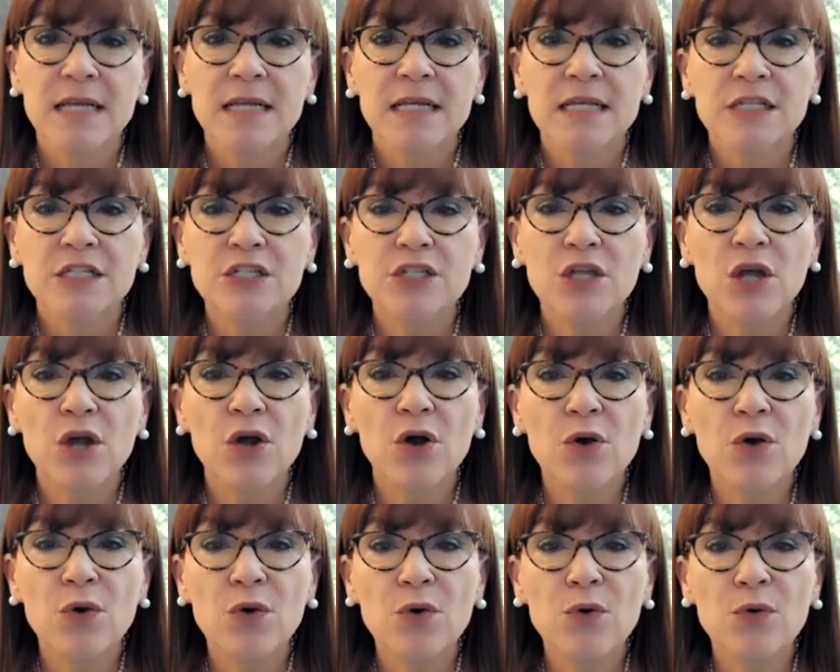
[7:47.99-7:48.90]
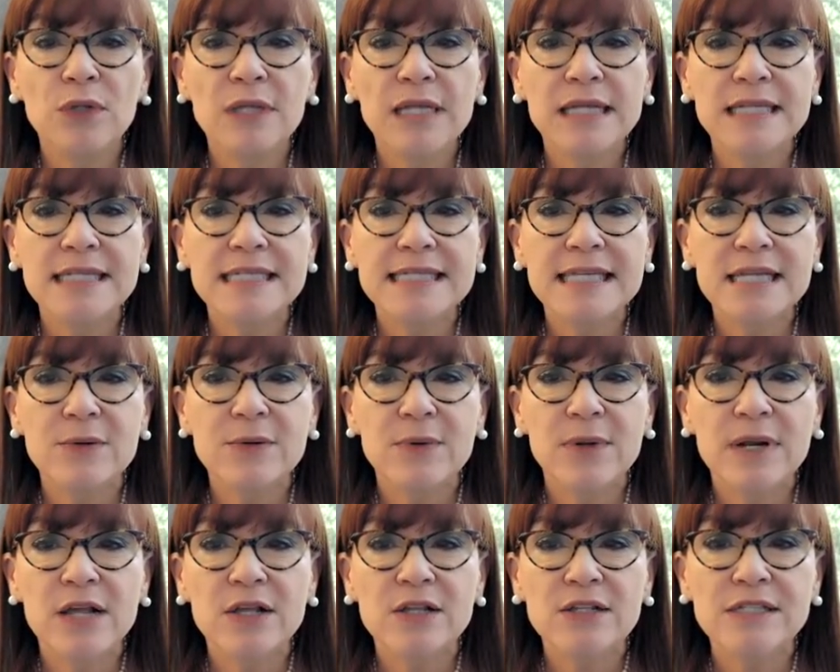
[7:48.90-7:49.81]
So let's see what
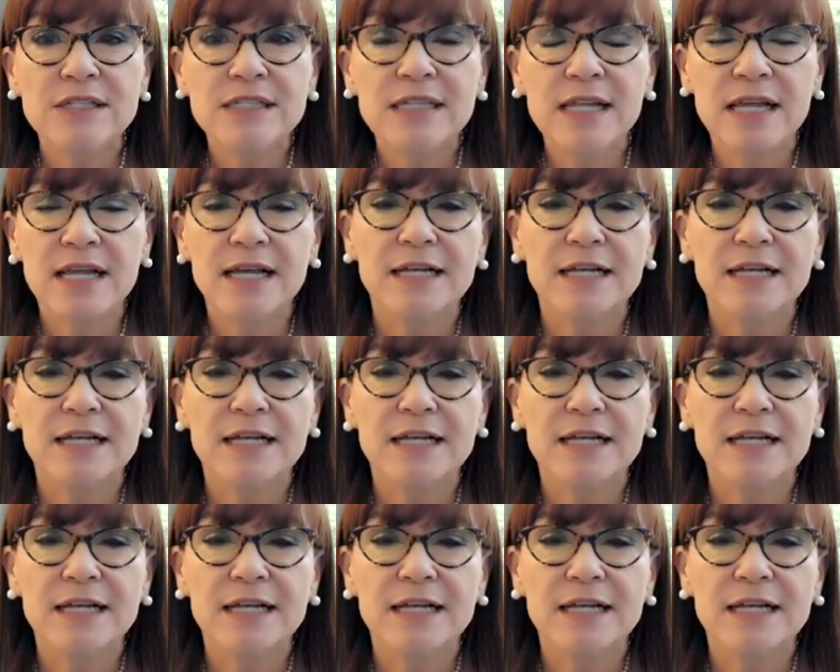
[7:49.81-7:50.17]
else.